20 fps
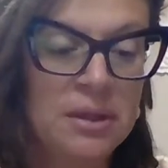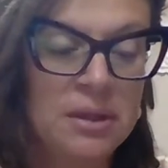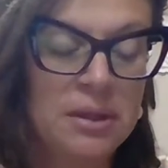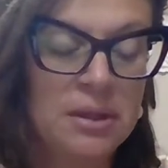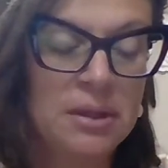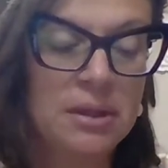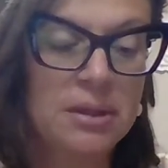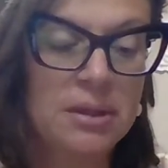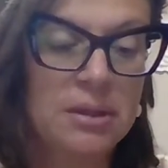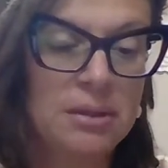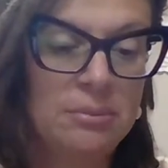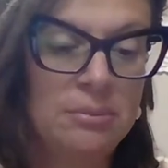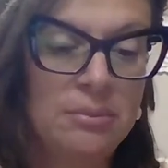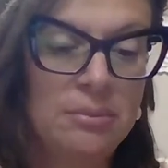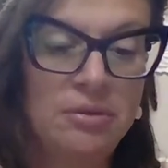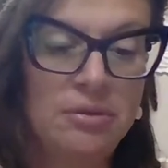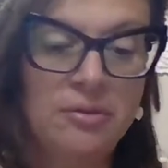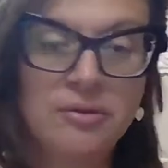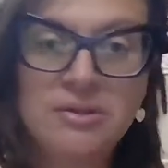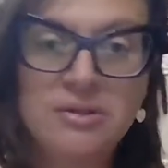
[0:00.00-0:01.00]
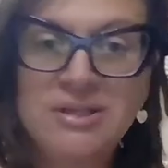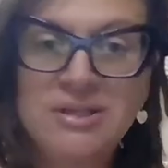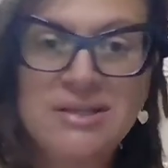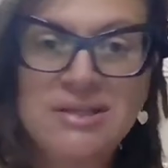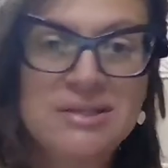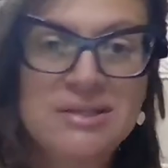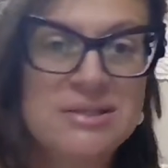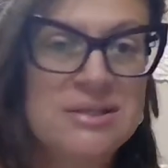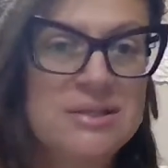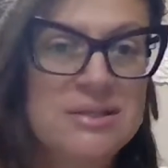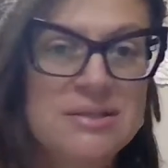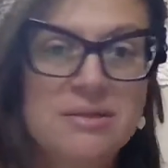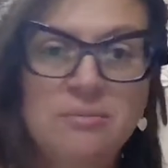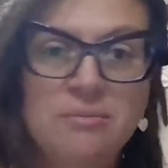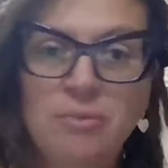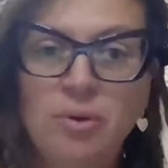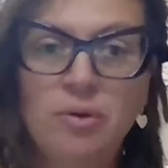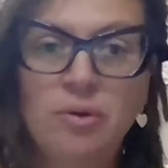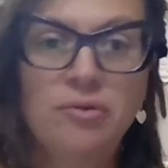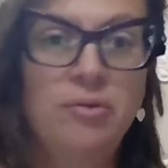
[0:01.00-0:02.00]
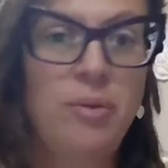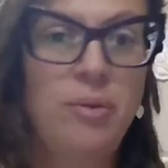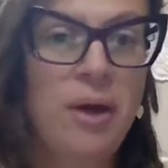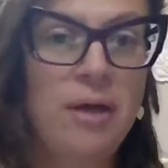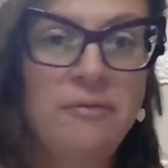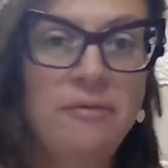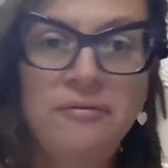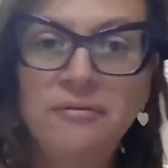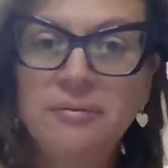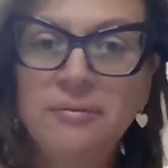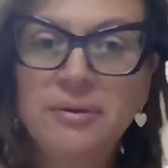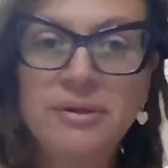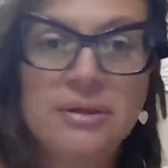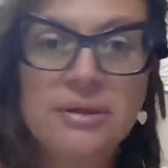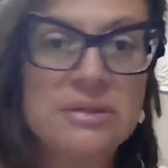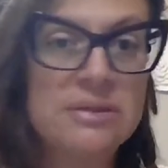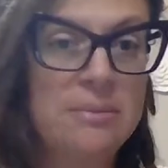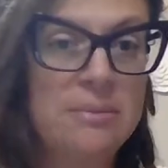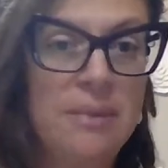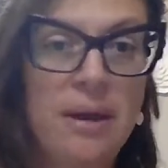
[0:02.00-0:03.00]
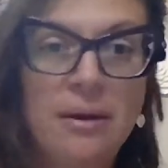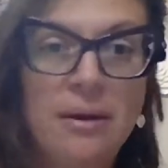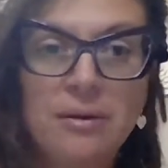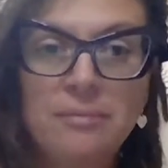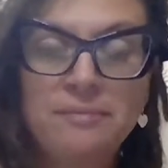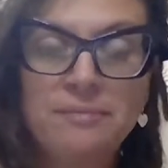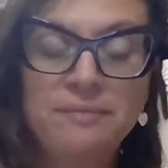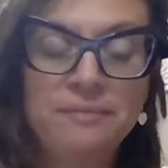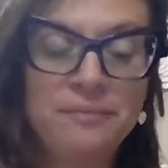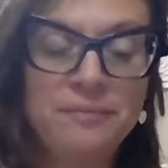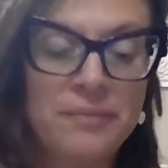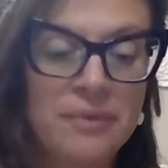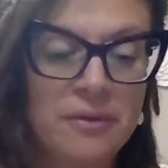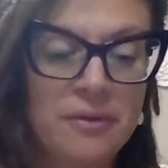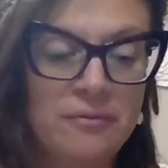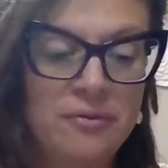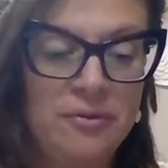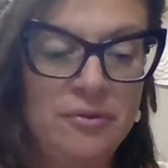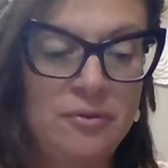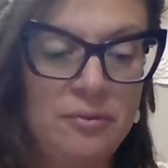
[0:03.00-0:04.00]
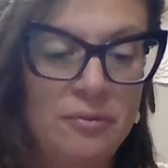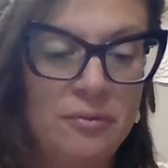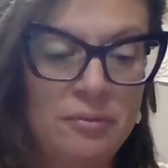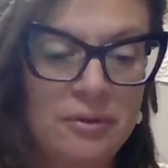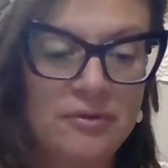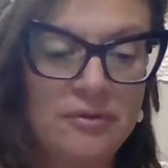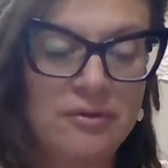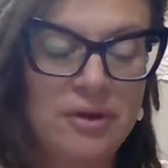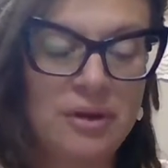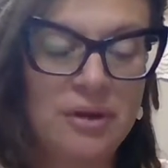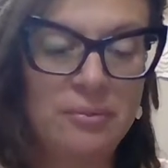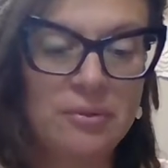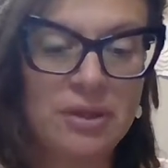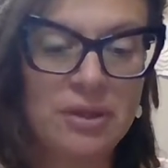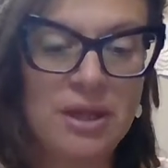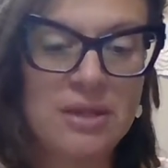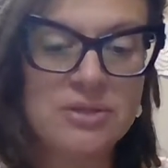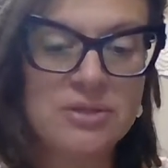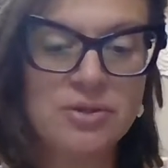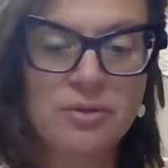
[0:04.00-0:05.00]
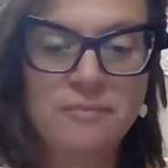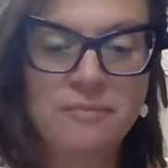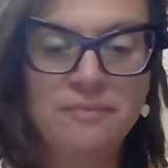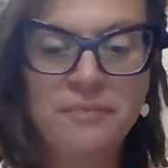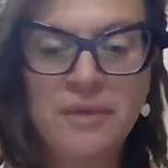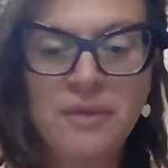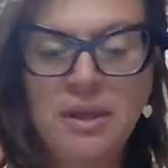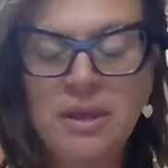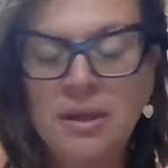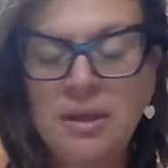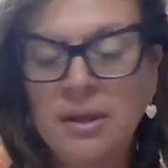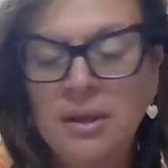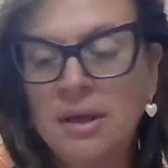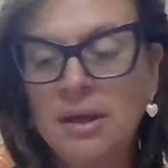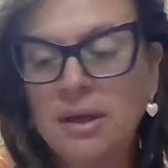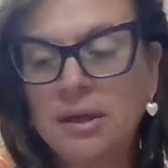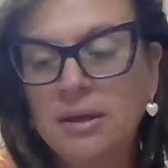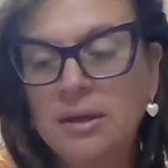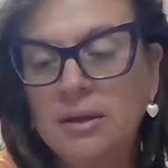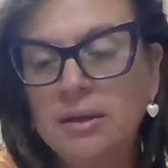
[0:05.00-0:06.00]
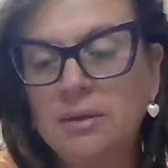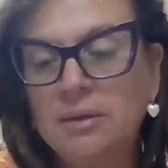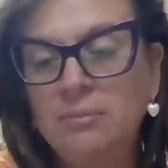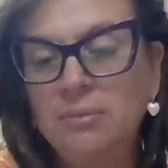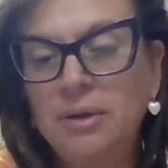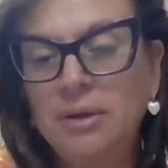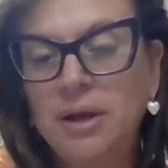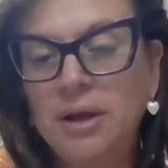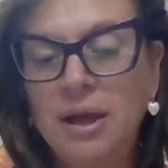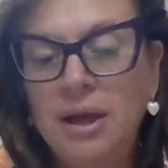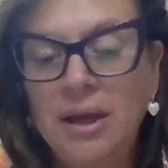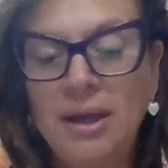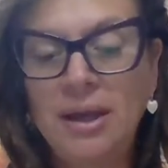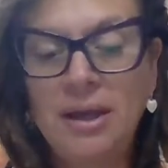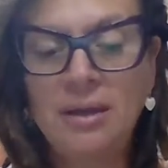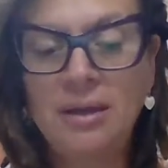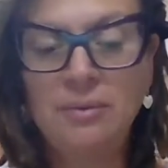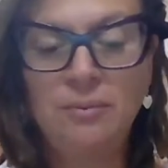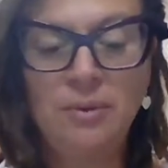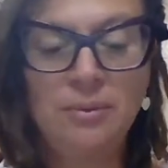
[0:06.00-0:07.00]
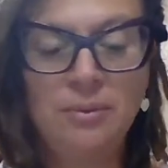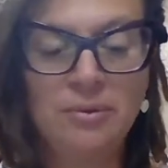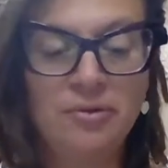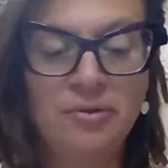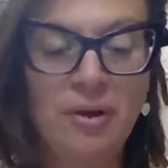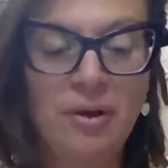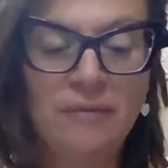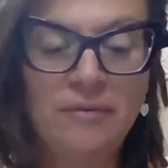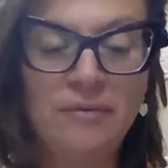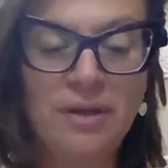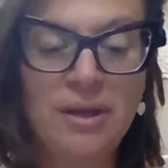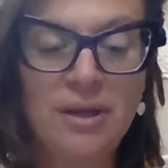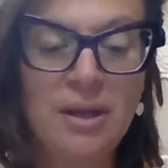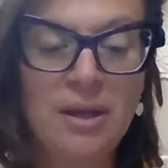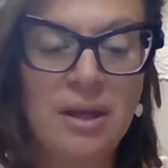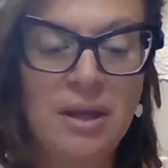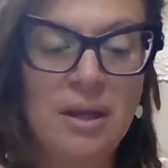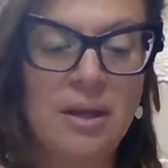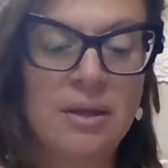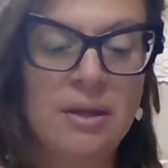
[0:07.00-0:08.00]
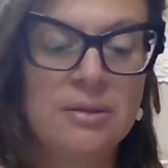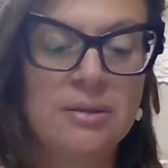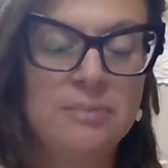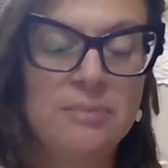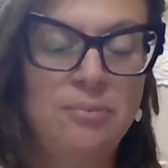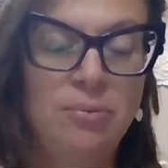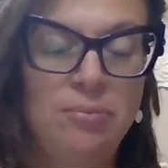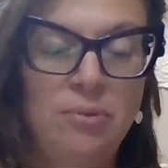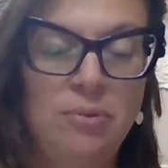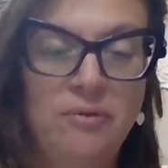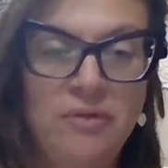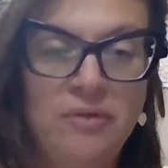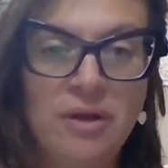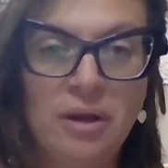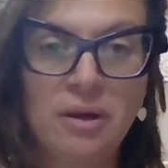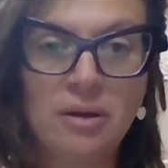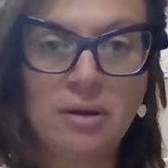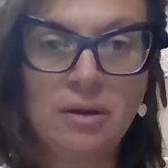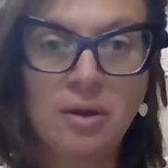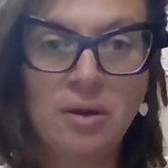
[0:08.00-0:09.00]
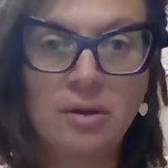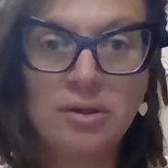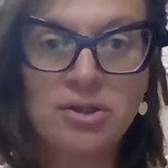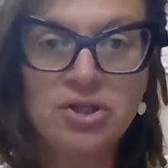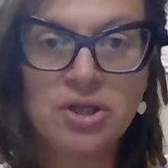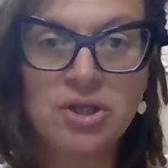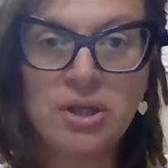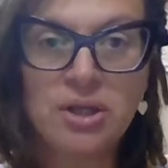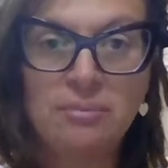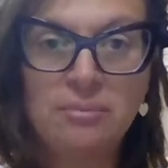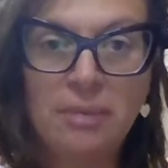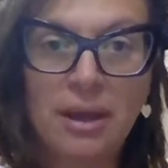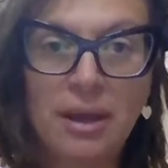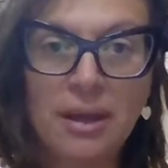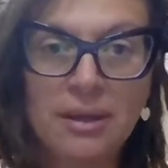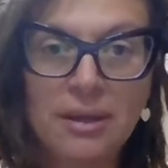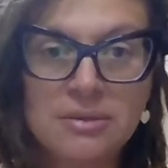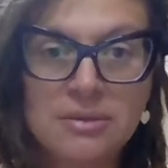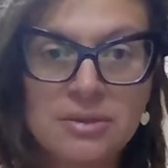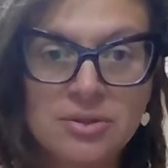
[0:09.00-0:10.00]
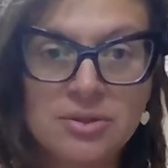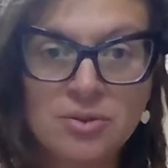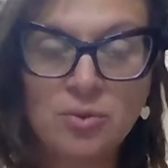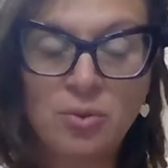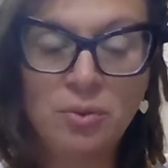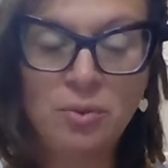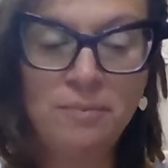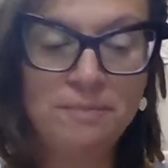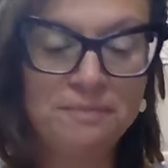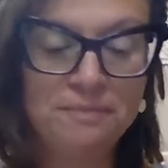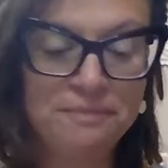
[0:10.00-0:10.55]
13th system or 12, it doesn't matter if you resonate with Cancer. But we were traveling and moving our college kid back to school.